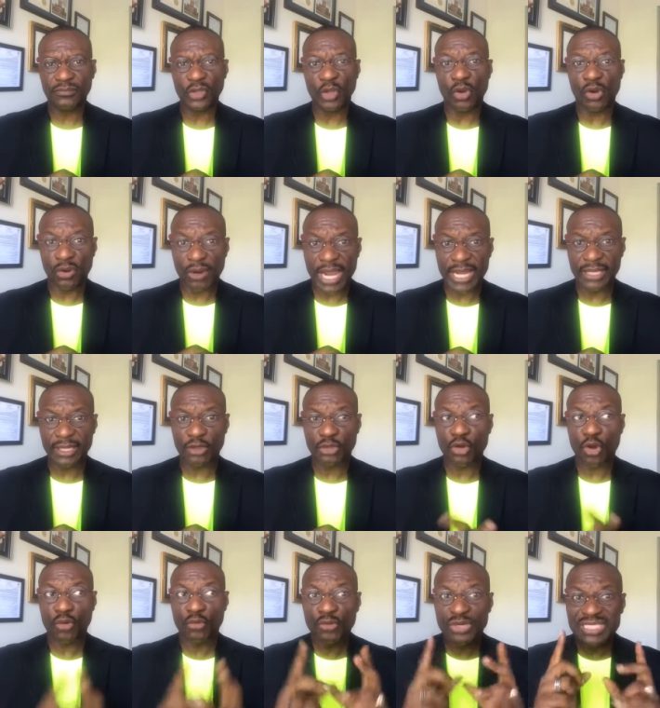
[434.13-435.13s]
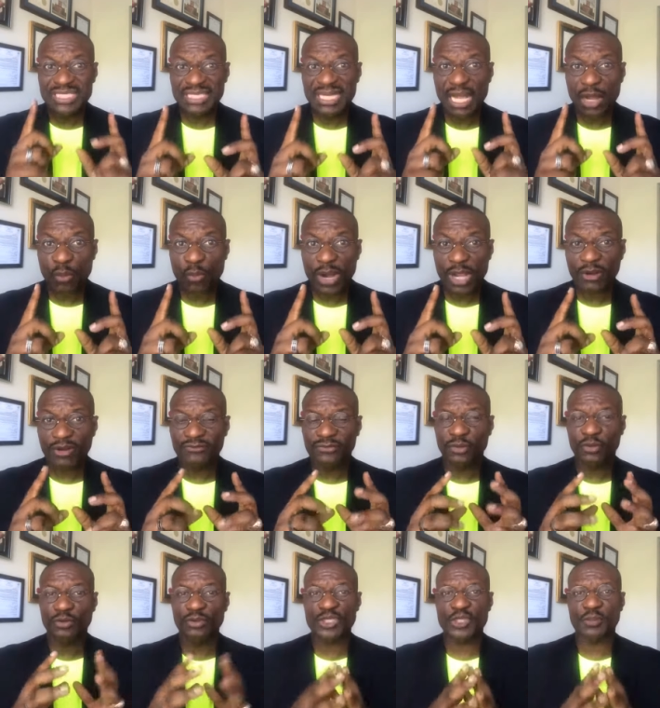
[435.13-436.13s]
All right? The original work of
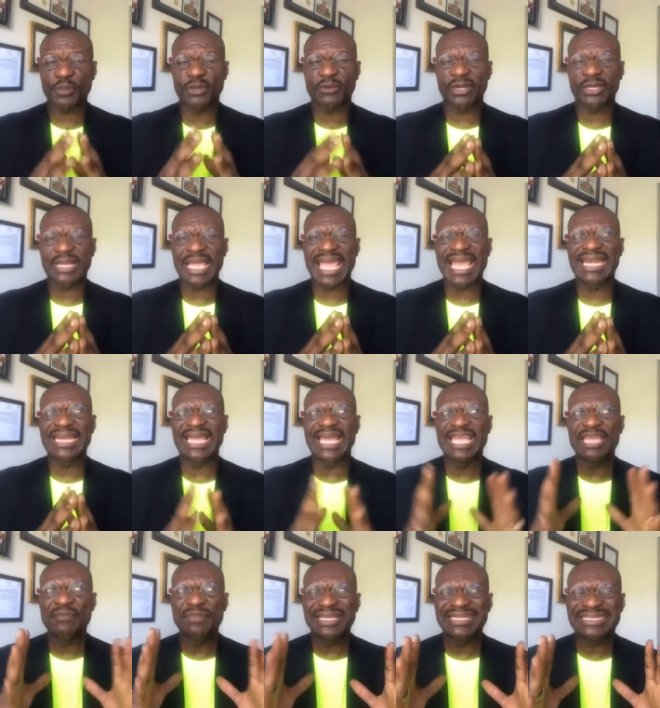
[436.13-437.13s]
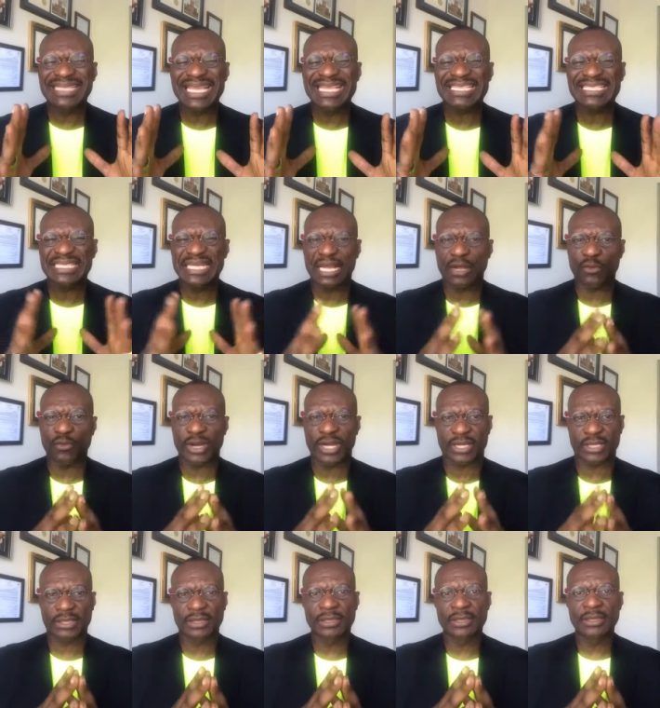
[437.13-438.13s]
the Holy Spirit and the imitational
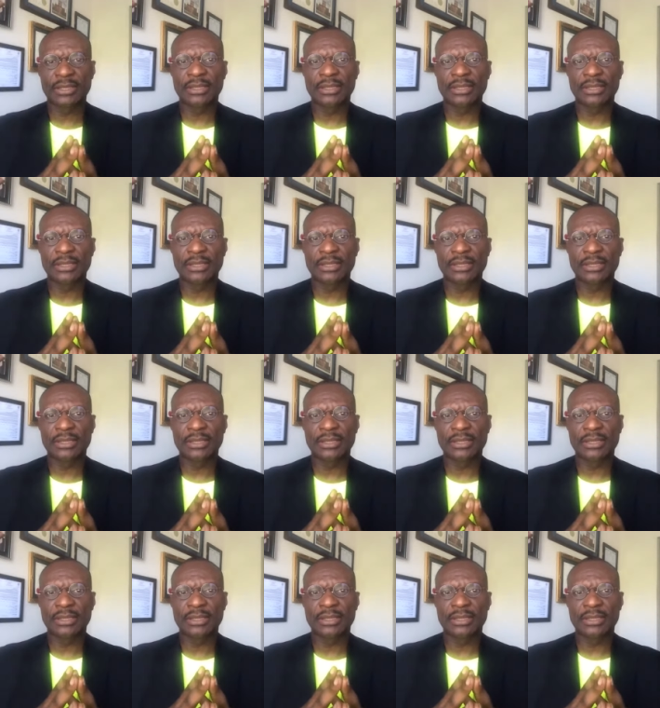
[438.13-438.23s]
work